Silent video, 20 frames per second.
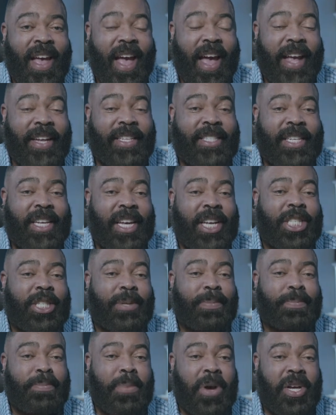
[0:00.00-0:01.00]
I
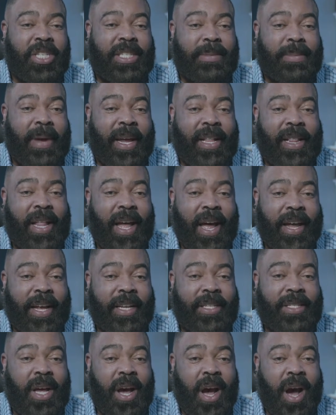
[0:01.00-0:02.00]
teach most of my
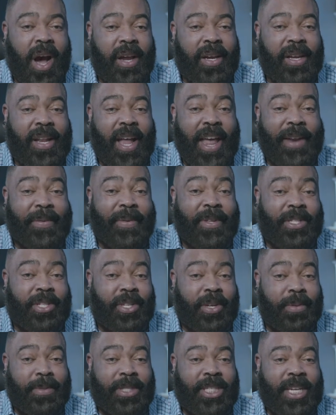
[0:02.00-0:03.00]
clients online with
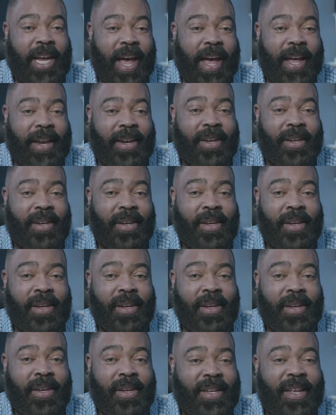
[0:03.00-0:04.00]
Zoom chat,
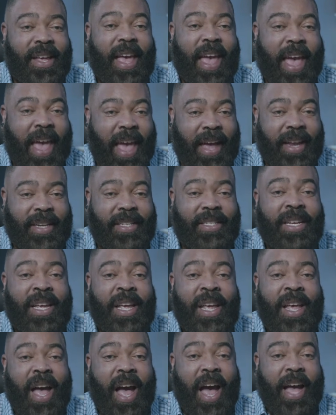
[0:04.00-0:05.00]
and
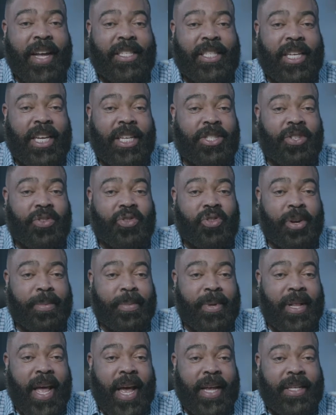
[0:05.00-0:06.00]
I teach
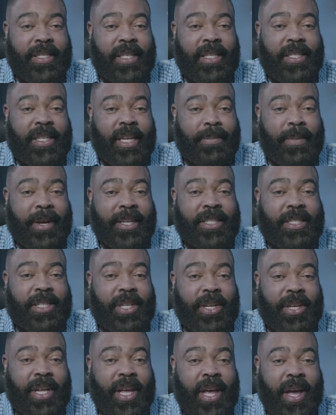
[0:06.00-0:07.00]
group classes in my
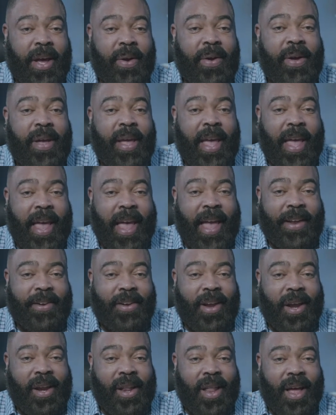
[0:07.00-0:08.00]
studio and
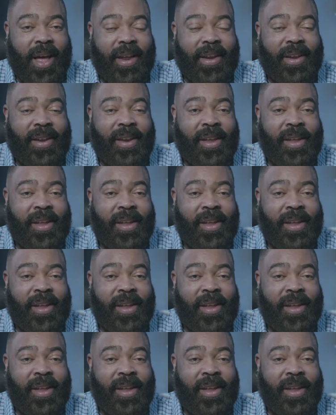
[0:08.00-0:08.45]
online.